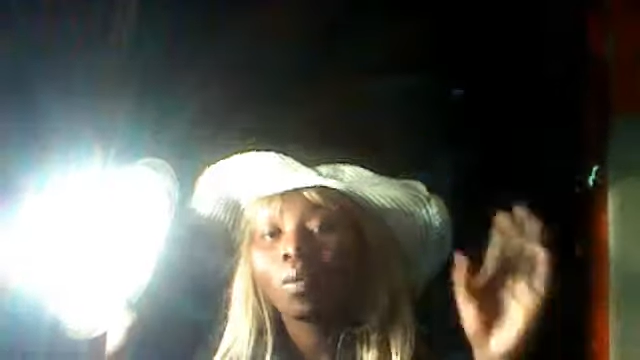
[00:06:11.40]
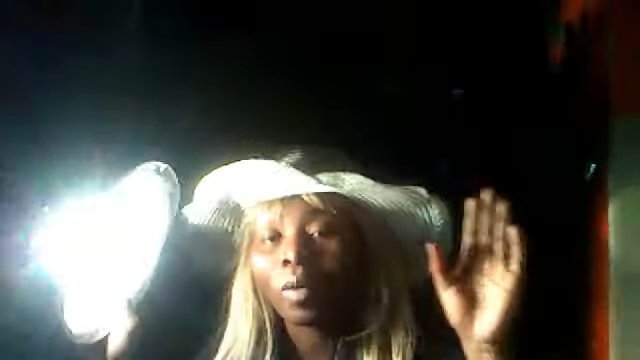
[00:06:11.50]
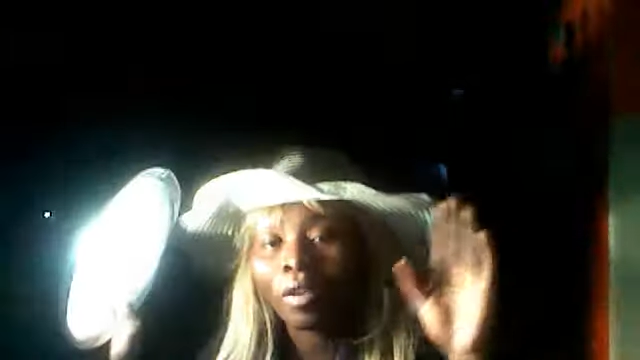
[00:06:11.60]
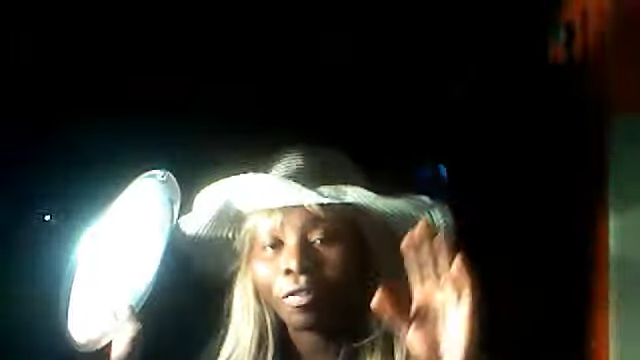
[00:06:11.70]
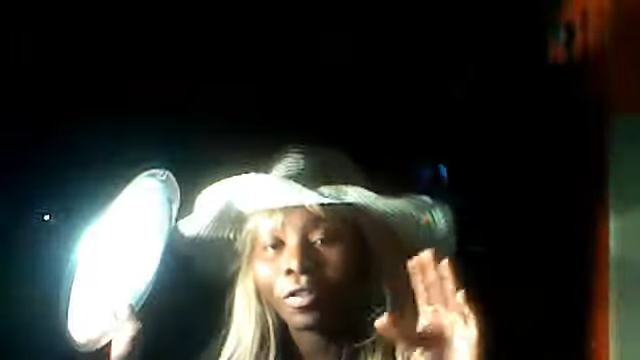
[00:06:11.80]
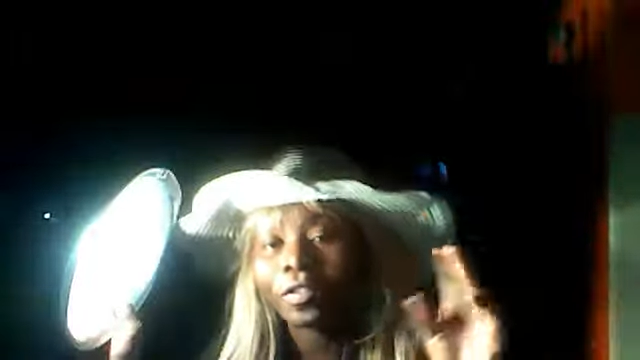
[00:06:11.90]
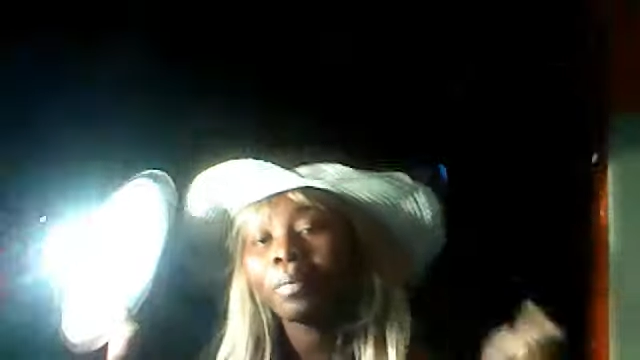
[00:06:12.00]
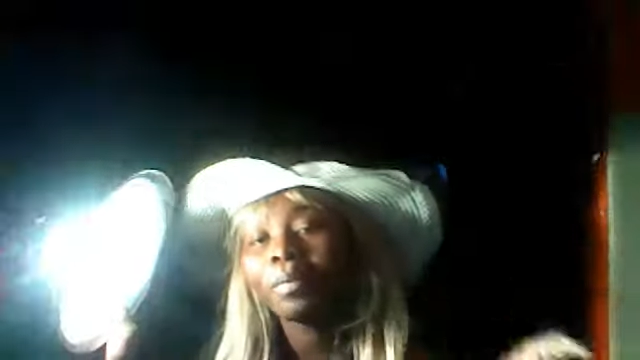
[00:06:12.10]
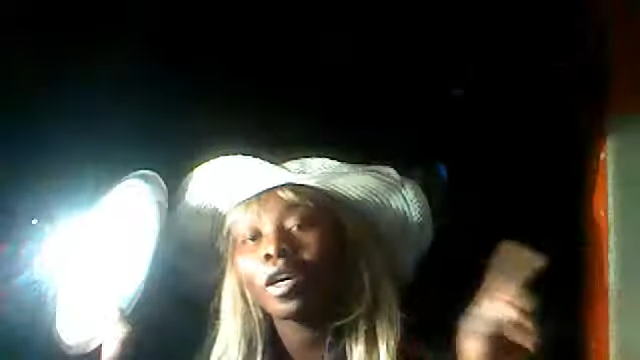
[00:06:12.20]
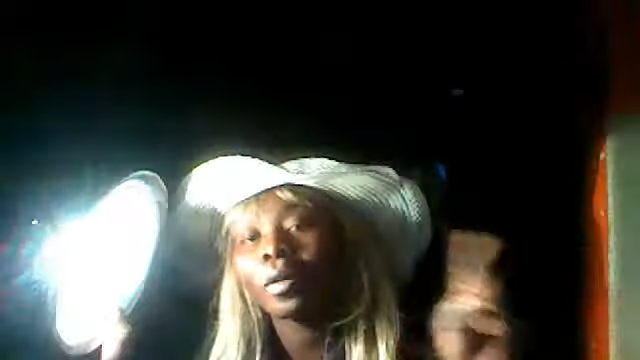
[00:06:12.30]
When the
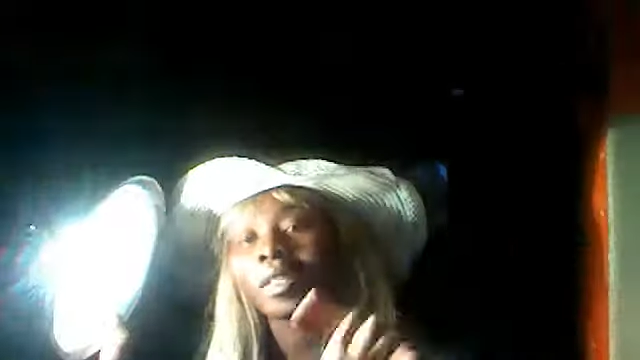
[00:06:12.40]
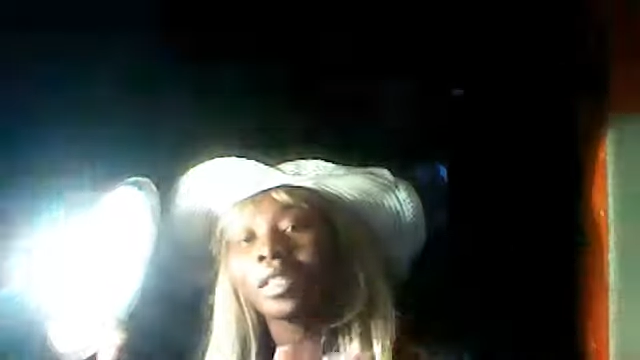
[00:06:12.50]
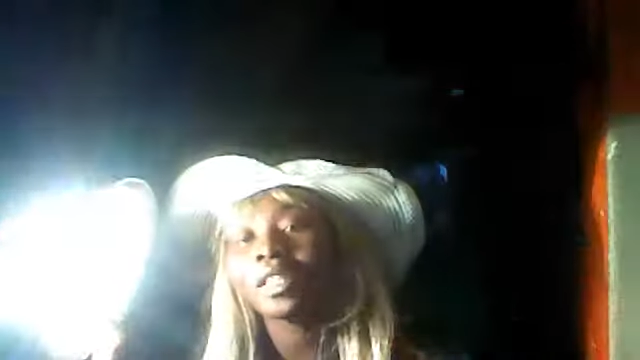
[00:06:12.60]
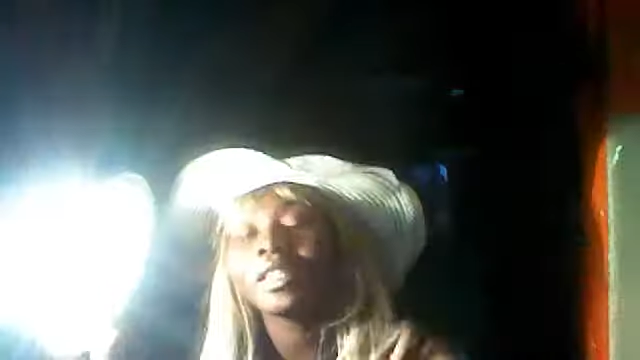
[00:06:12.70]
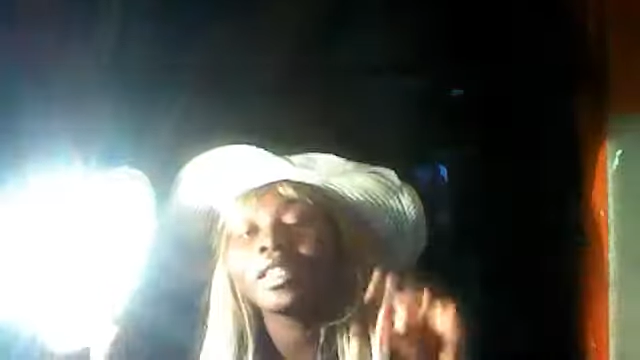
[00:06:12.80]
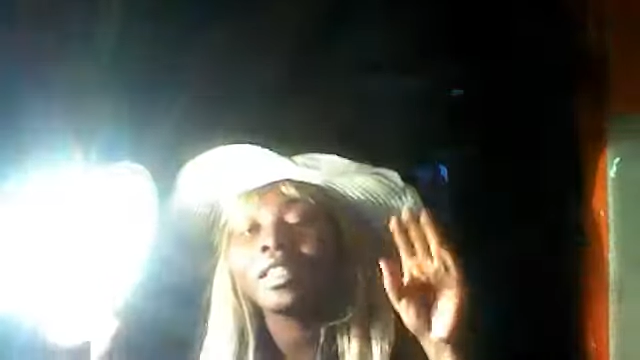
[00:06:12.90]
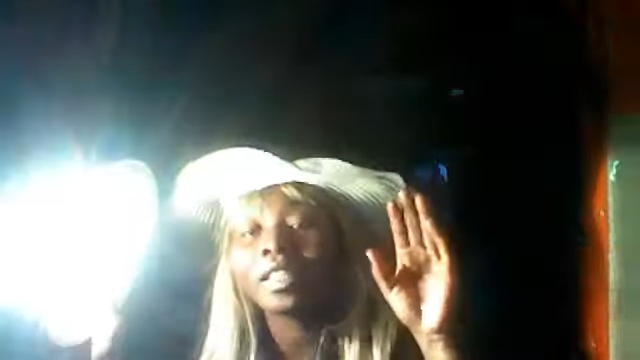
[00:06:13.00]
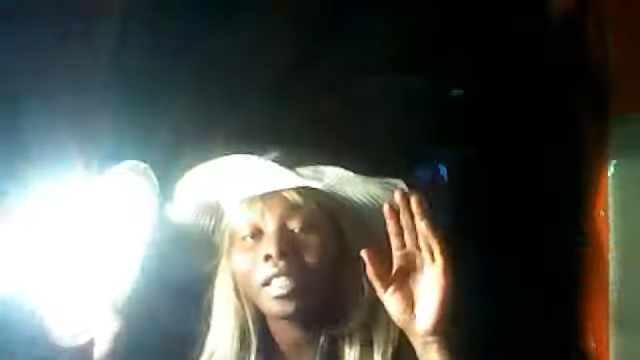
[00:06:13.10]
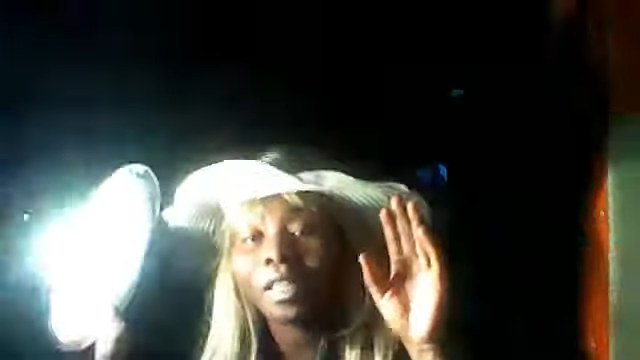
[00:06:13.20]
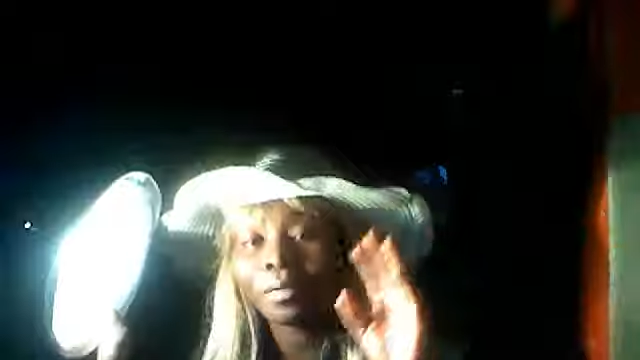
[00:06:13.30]
15 becomes 16, the
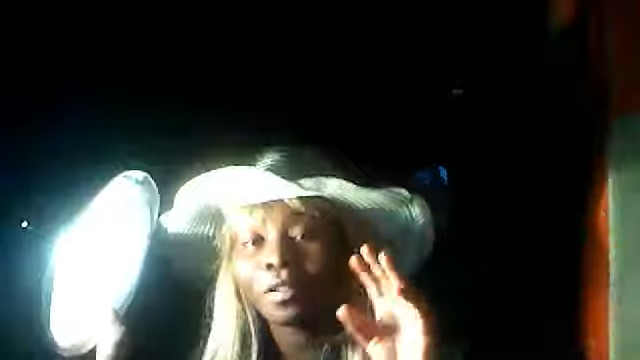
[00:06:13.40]
same